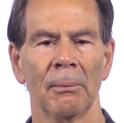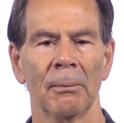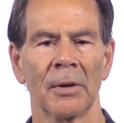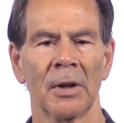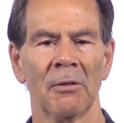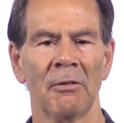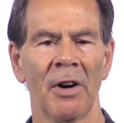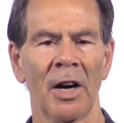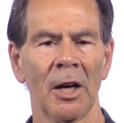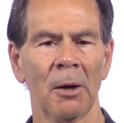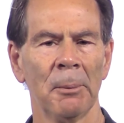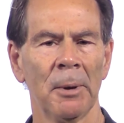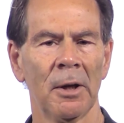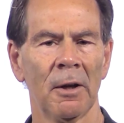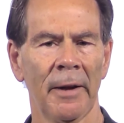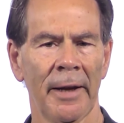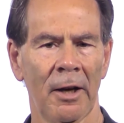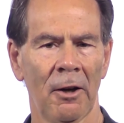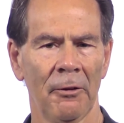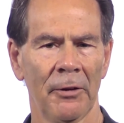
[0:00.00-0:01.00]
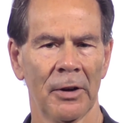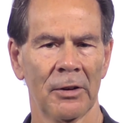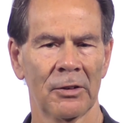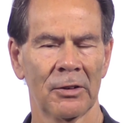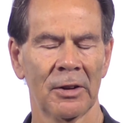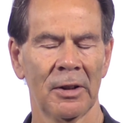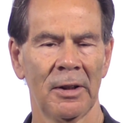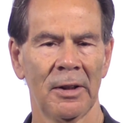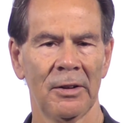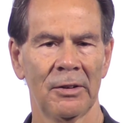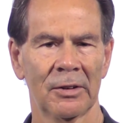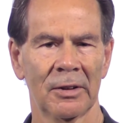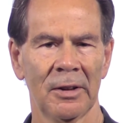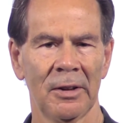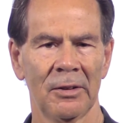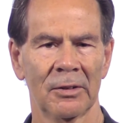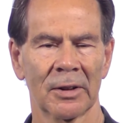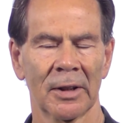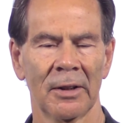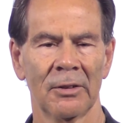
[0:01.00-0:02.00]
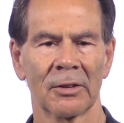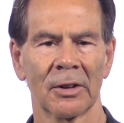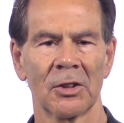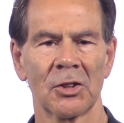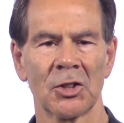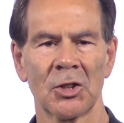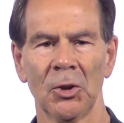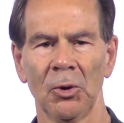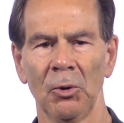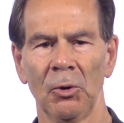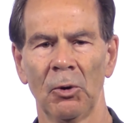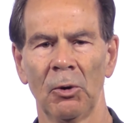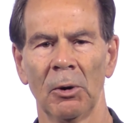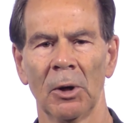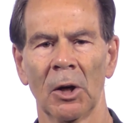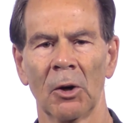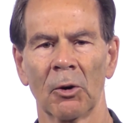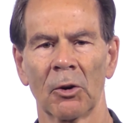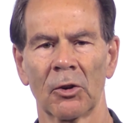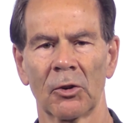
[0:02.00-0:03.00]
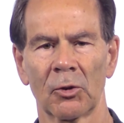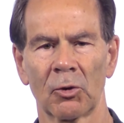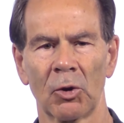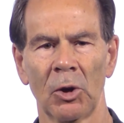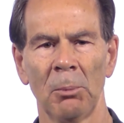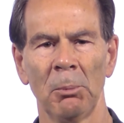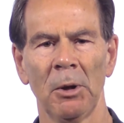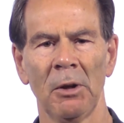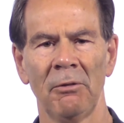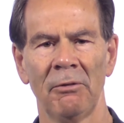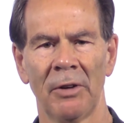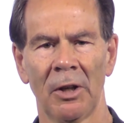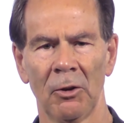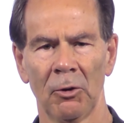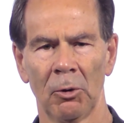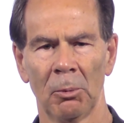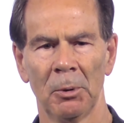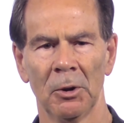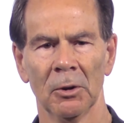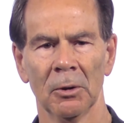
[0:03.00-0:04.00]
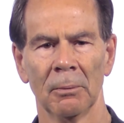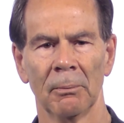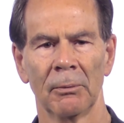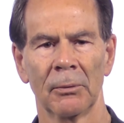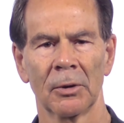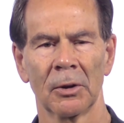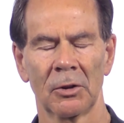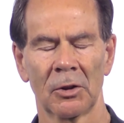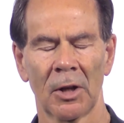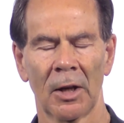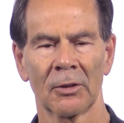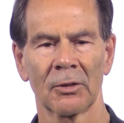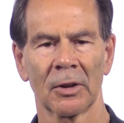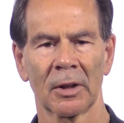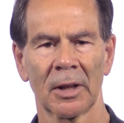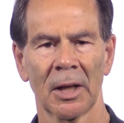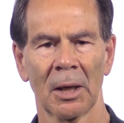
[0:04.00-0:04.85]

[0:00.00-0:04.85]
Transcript: The environmental health at CDC states that children are extremely vulnerable to toxic